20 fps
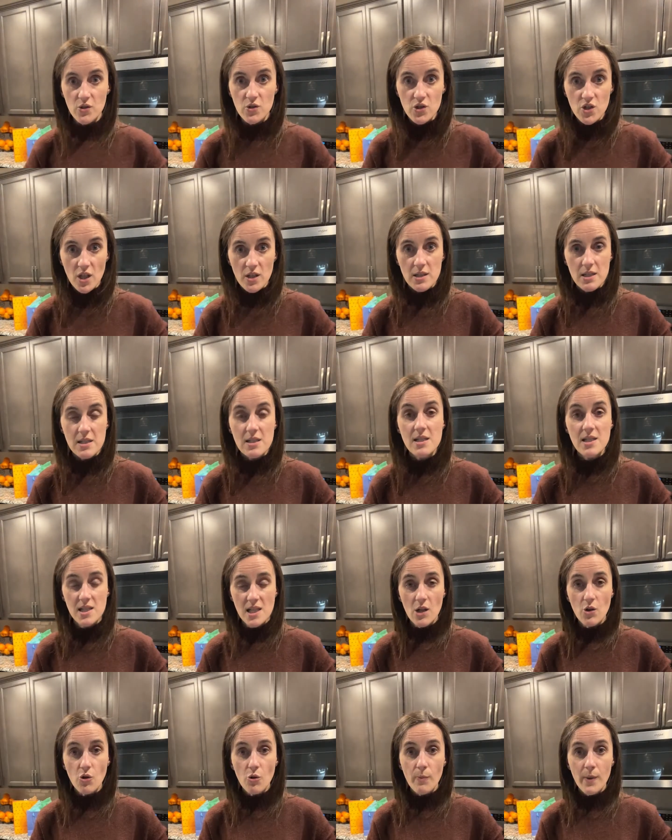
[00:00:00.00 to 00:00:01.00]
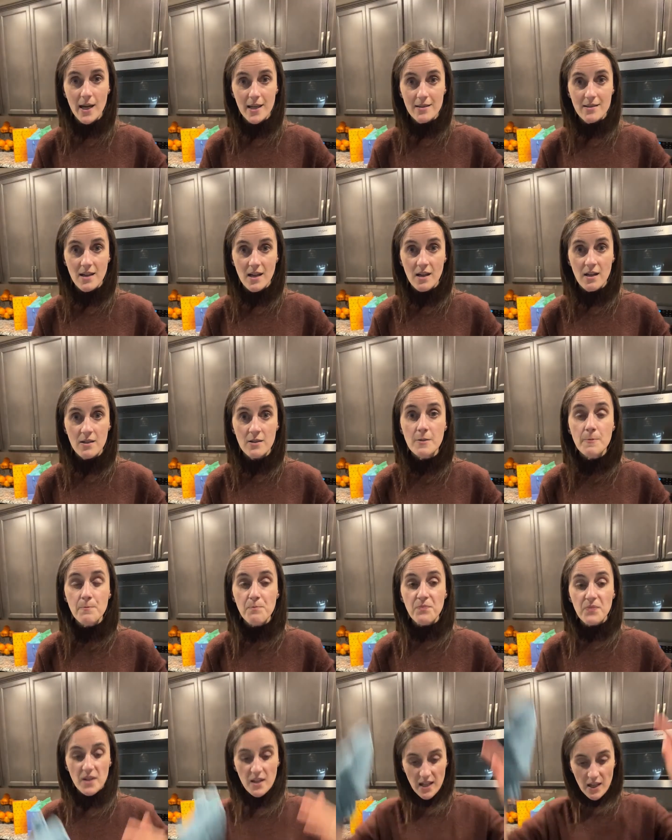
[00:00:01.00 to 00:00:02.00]
dust settles back down,
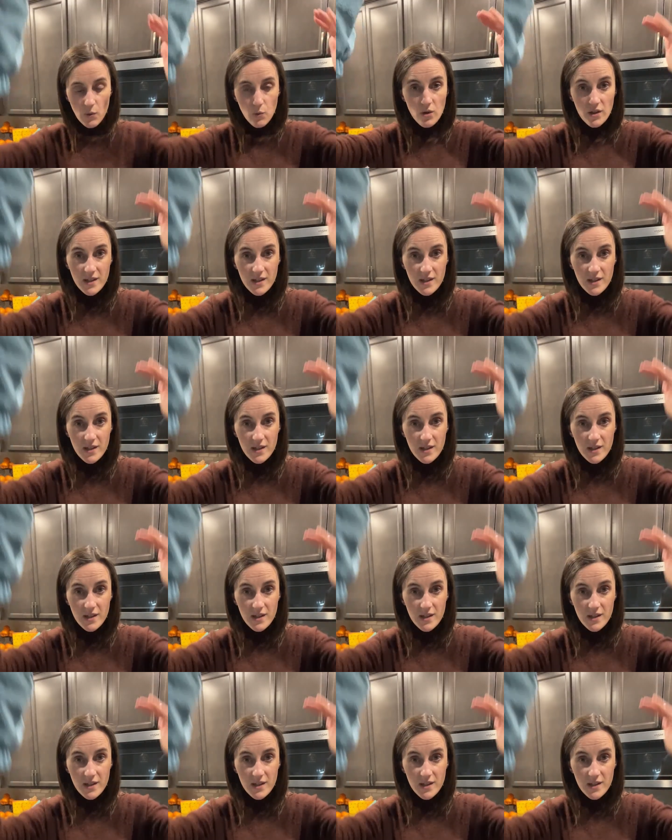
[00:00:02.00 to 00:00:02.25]
it will